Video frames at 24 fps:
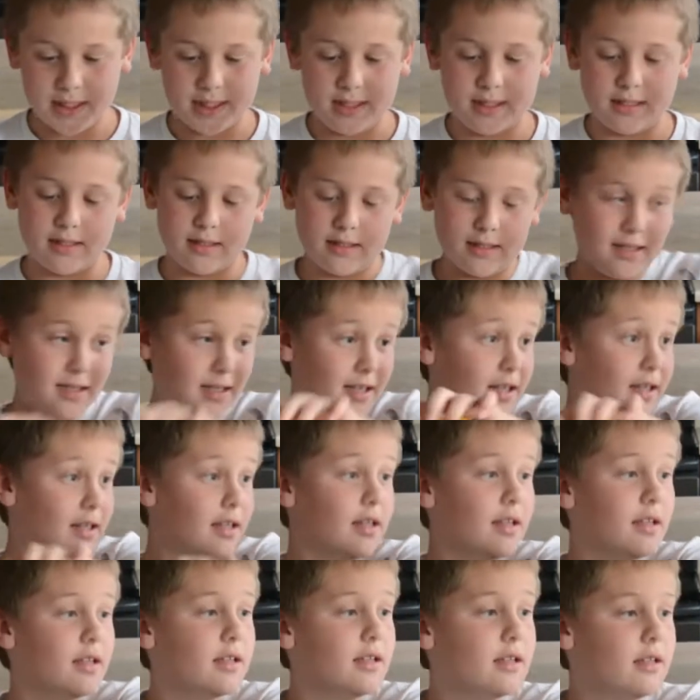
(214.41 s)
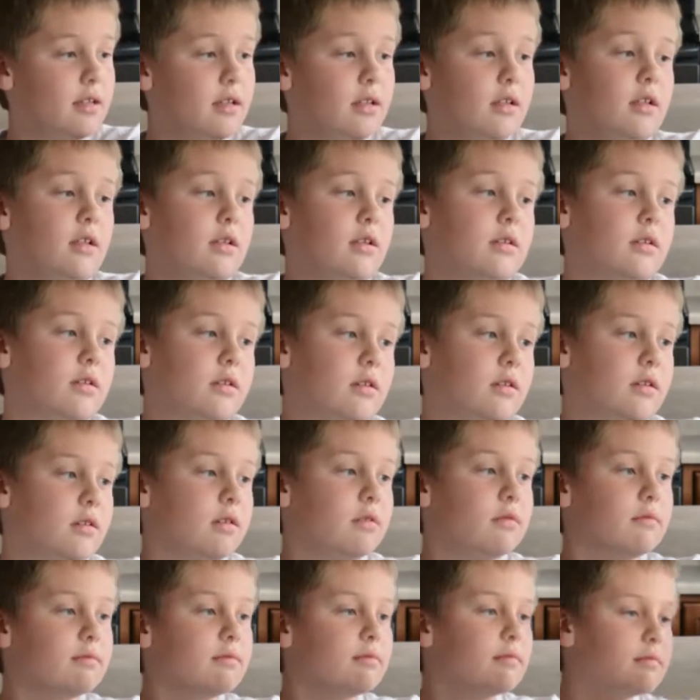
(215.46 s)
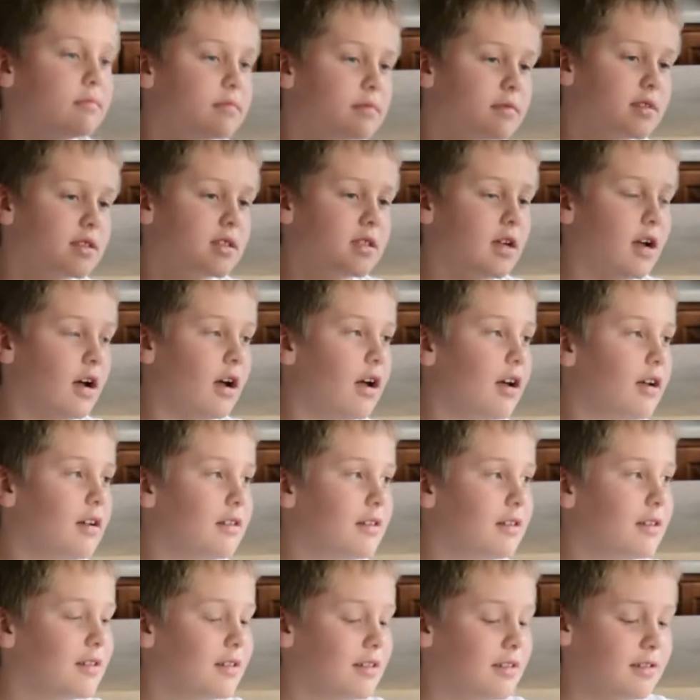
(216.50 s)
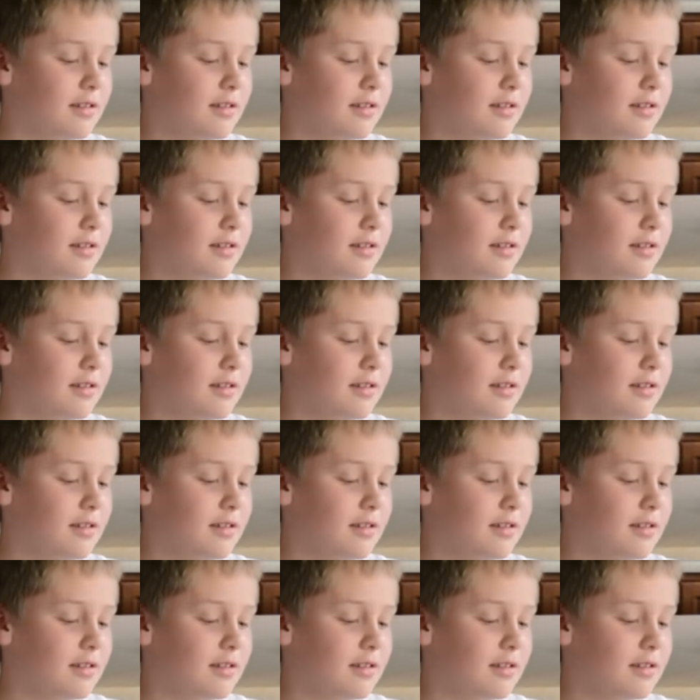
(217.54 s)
[no speech]